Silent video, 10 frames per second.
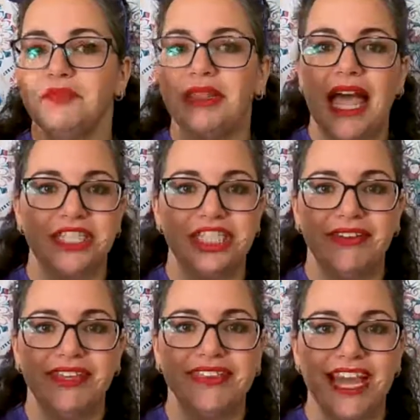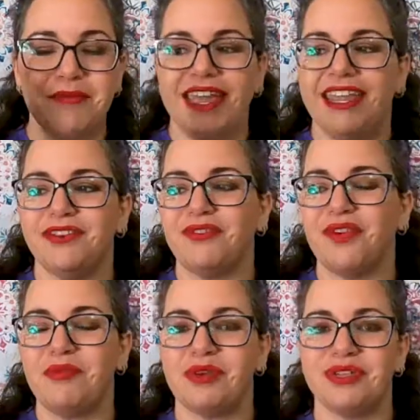black cherry limeade
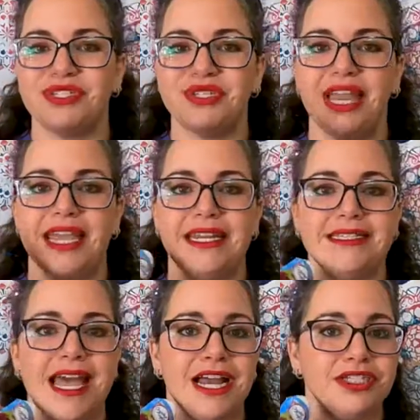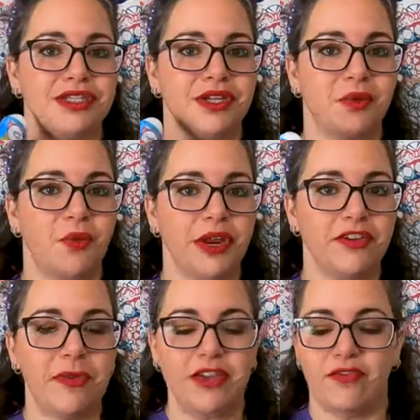from Crystal Light is actually one
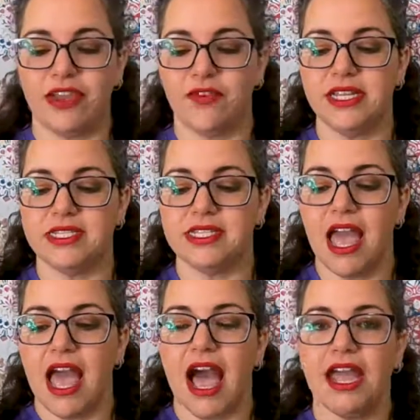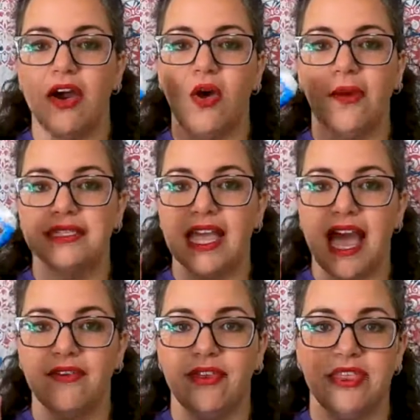of my favorites. I always
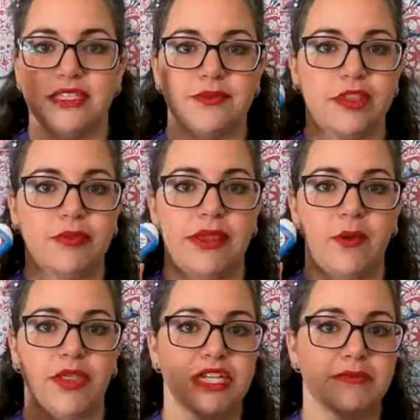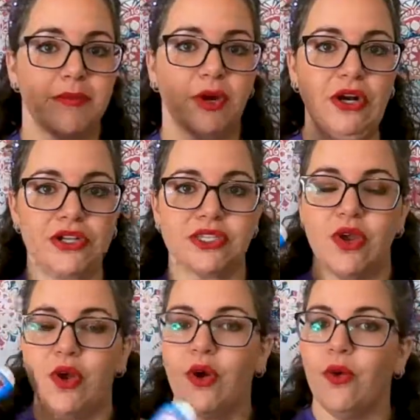have this with me, whether it's my
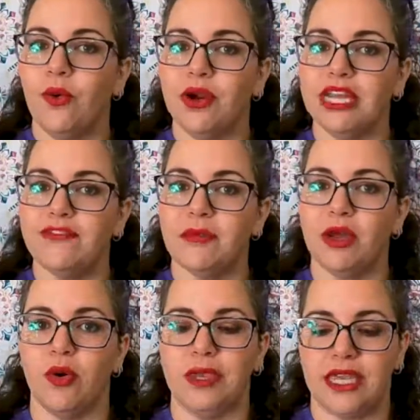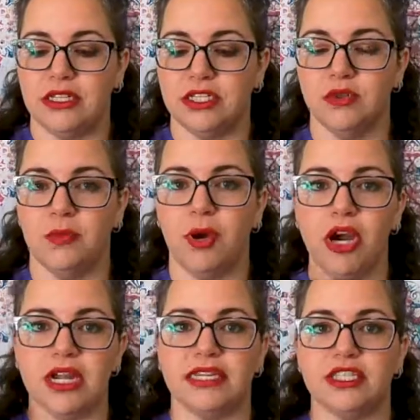purse or if I'm going into a
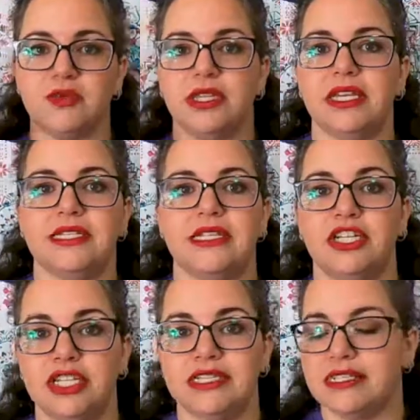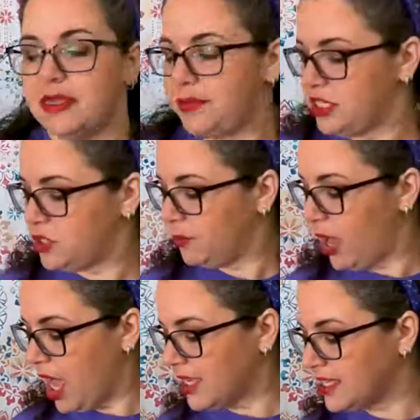park, and it's really easy to just slip into a
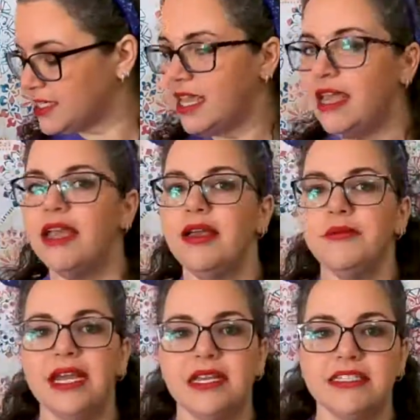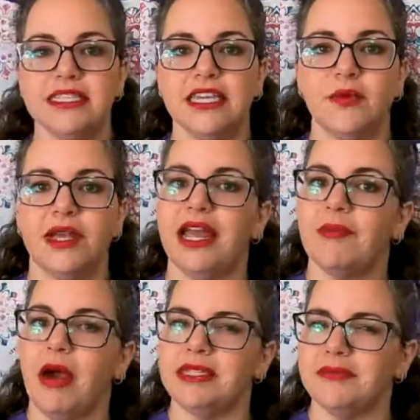pocket. Because it's liquid,
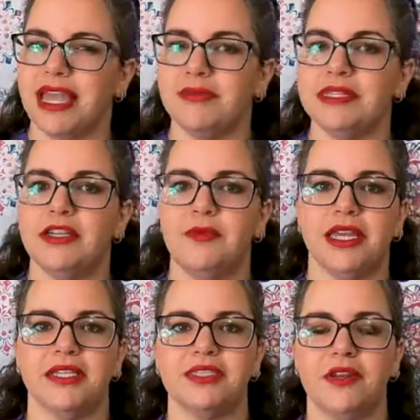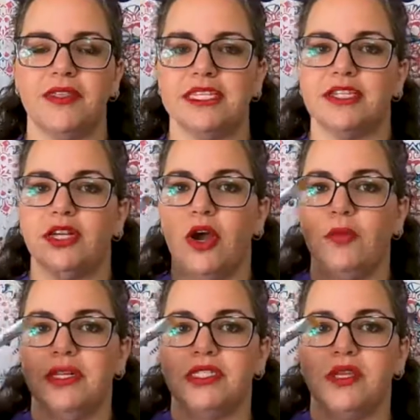I'm sometimes a little bit concerned that it's going to
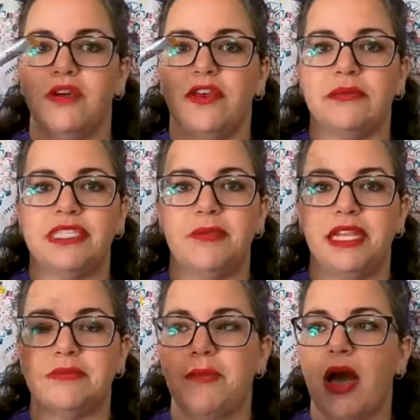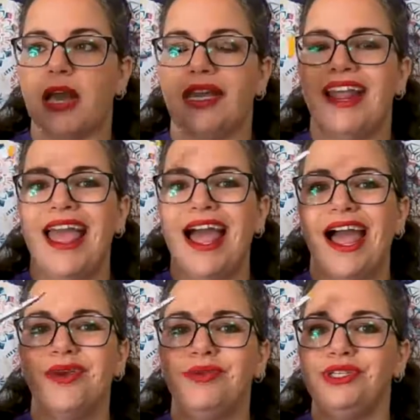open, so if I'm slipping into my pocket,
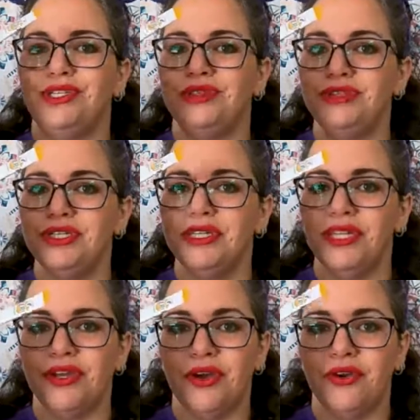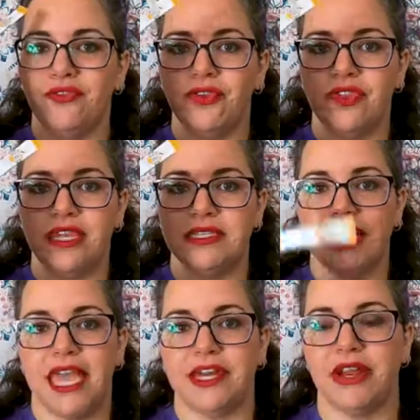I will usually go for these
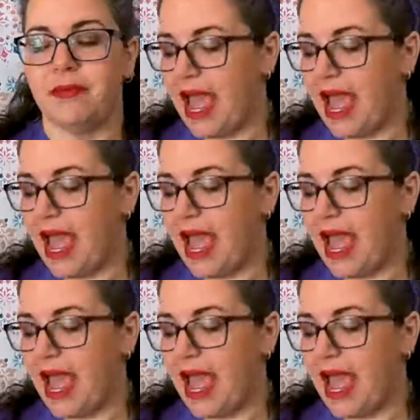Gatorade